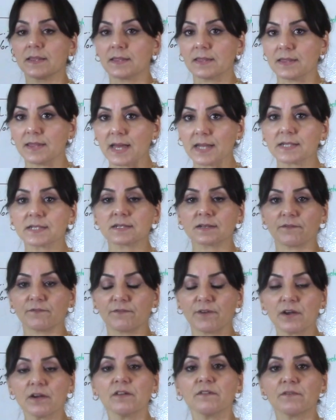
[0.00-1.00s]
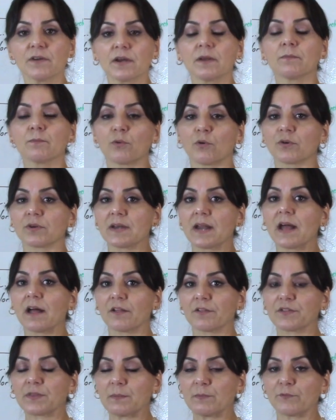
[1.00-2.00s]
That's a very important
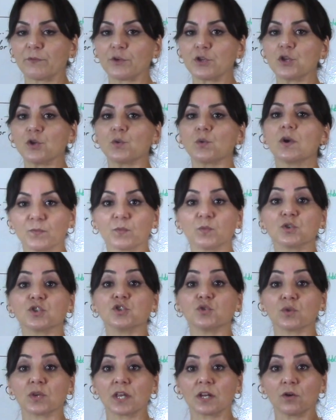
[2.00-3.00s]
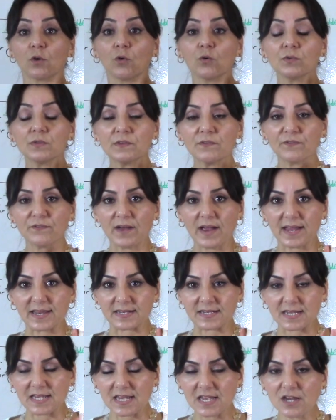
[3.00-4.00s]
health tip for you, which you can only
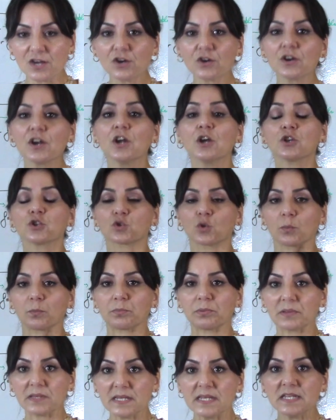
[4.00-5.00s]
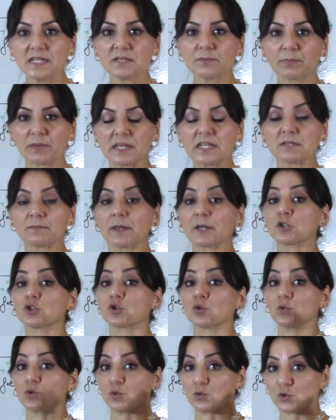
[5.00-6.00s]
find here. So please make
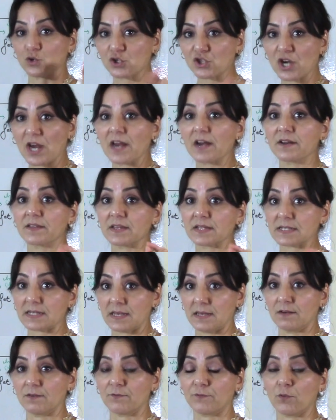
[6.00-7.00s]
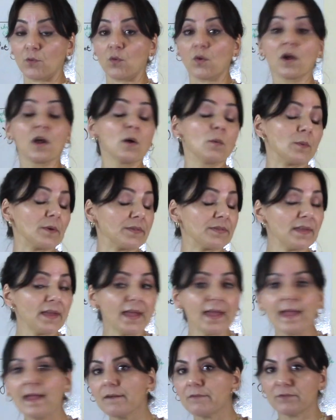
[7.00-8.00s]
sure you share this info with
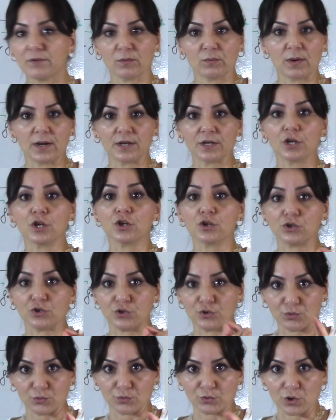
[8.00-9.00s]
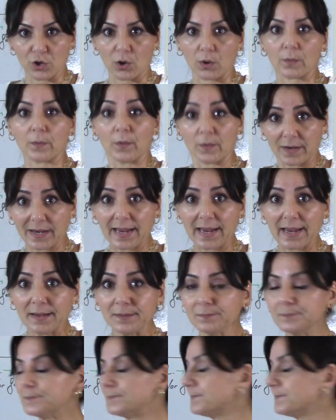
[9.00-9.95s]
everyone you know, okay?